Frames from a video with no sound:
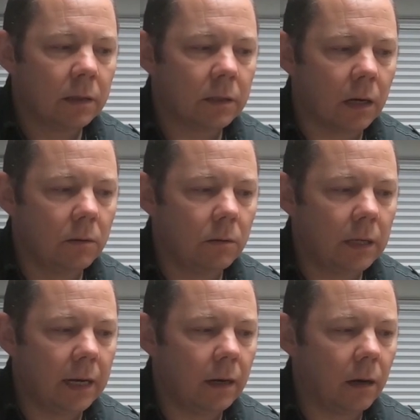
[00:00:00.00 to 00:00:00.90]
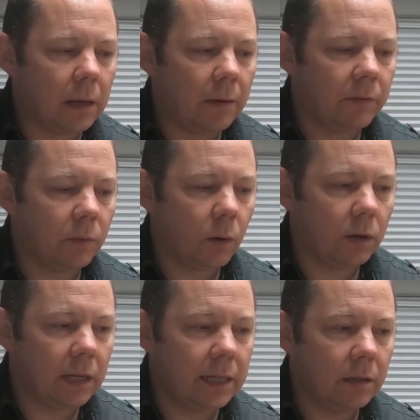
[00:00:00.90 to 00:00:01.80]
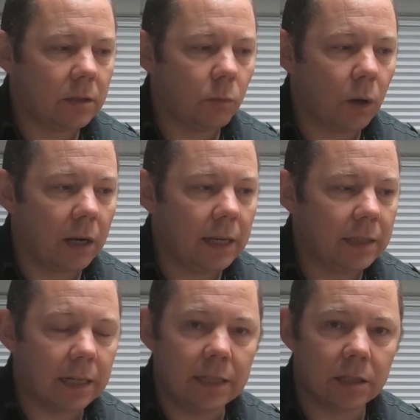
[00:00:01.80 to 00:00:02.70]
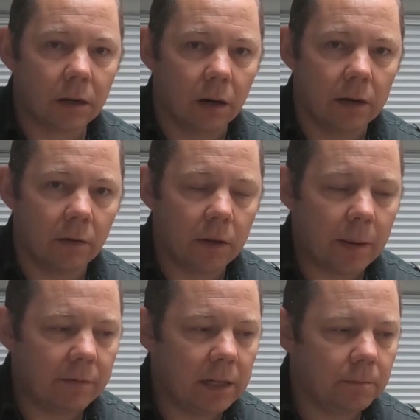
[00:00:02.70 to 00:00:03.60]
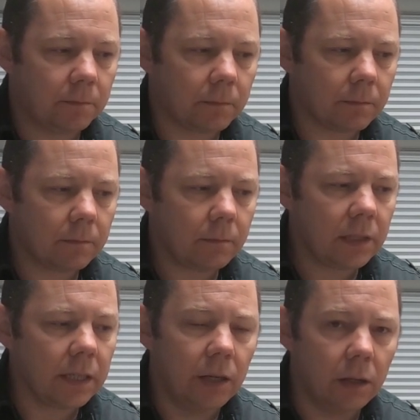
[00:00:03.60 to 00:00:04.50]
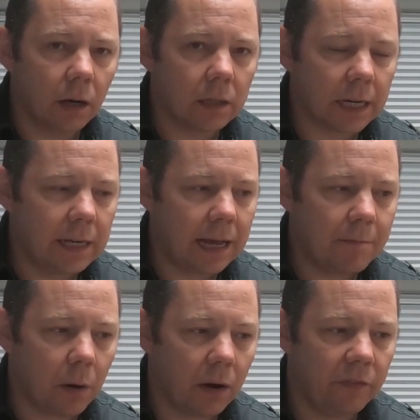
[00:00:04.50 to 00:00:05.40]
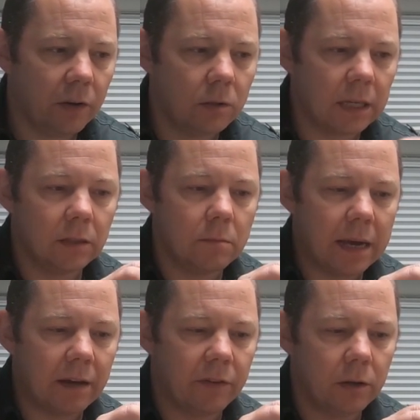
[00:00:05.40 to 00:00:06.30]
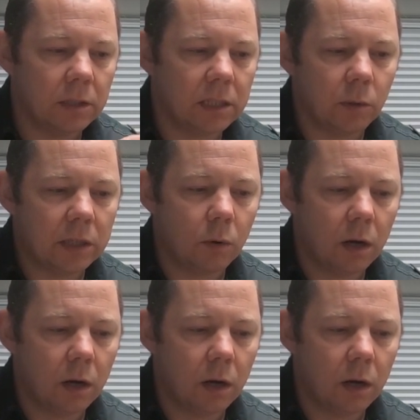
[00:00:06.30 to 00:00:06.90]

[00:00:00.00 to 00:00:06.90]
So yeah, I'm going for one of these each side of the battery. Like I say, you can buy fuse, they do mega fuses which